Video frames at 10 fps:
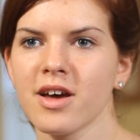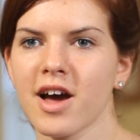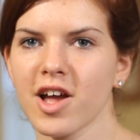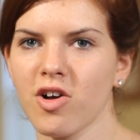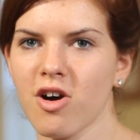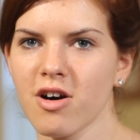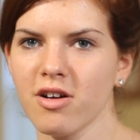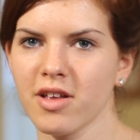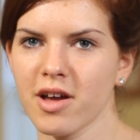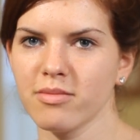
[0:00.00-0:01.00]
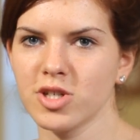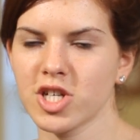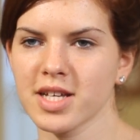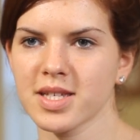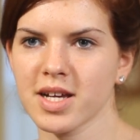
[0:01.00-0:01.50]
I called
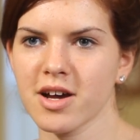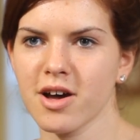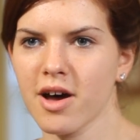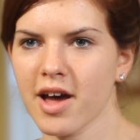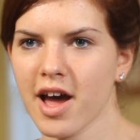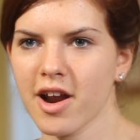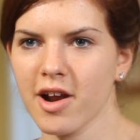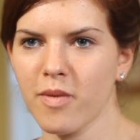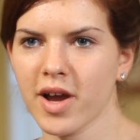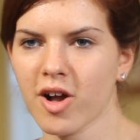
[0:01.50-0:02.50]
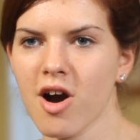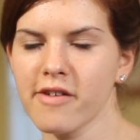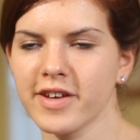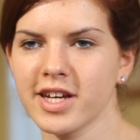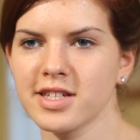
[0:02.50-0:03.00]
Jessica at our WIC
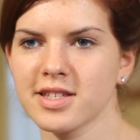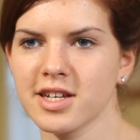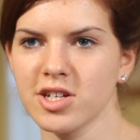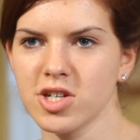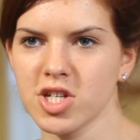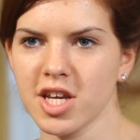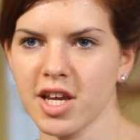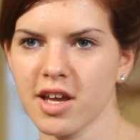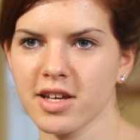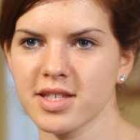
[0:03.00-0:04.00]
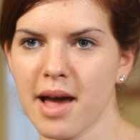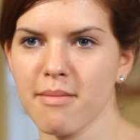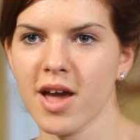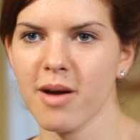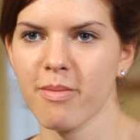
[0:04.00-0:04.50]
office, and she
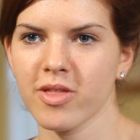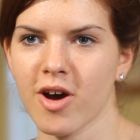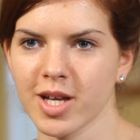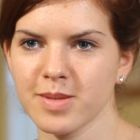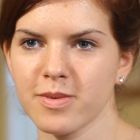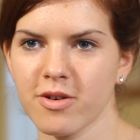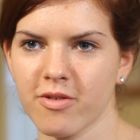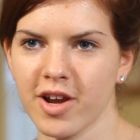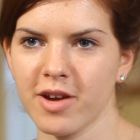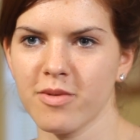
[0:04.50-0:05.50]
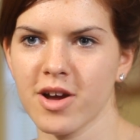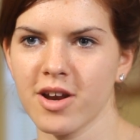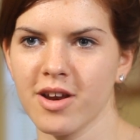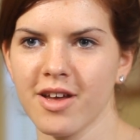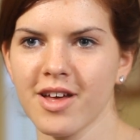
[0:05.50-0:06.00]
set me up with a hospital grade
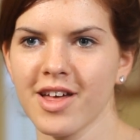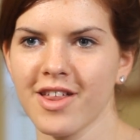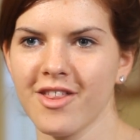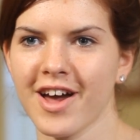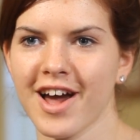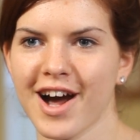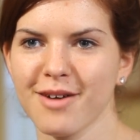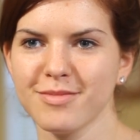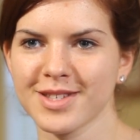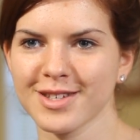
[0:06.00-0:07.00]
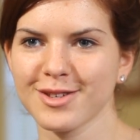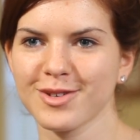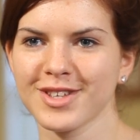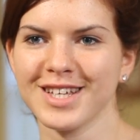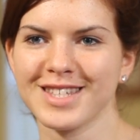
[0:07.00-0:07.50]
1 that
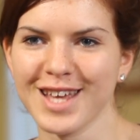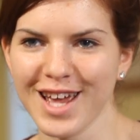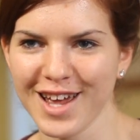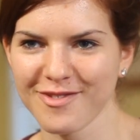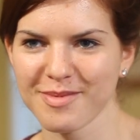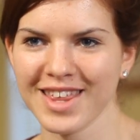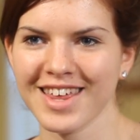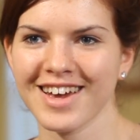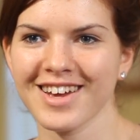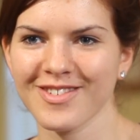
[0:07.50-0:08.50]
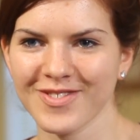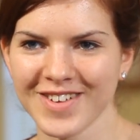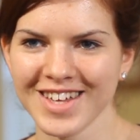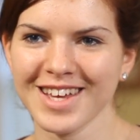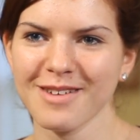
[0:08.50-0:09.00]
absolutely saved my life
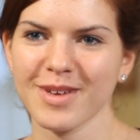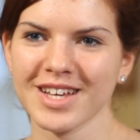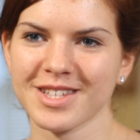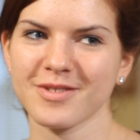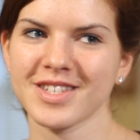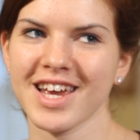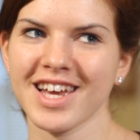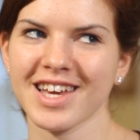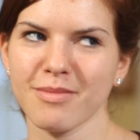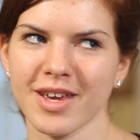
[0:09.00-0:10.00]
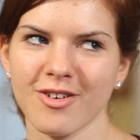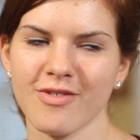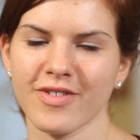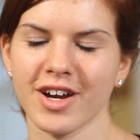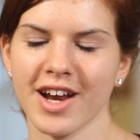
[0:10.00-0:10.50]
because it was taking me
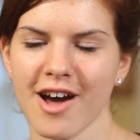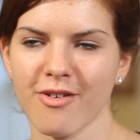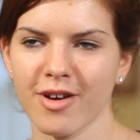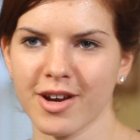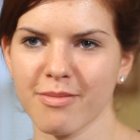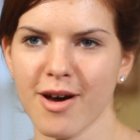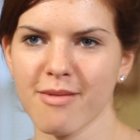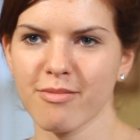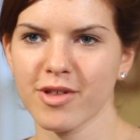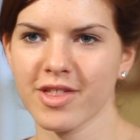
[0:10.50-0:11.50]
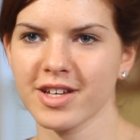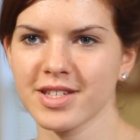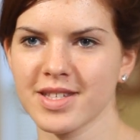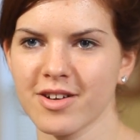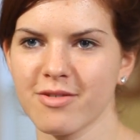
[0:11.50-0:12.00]
over an hour to pump with
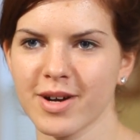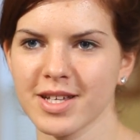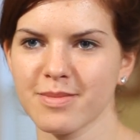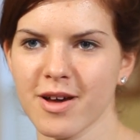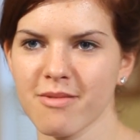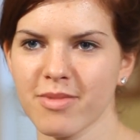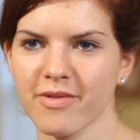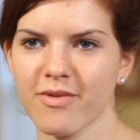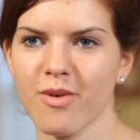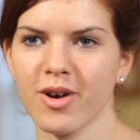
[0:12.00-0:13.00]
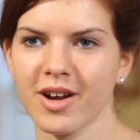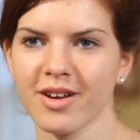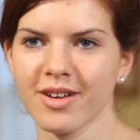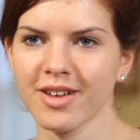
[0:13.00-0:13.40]
a single breast pump before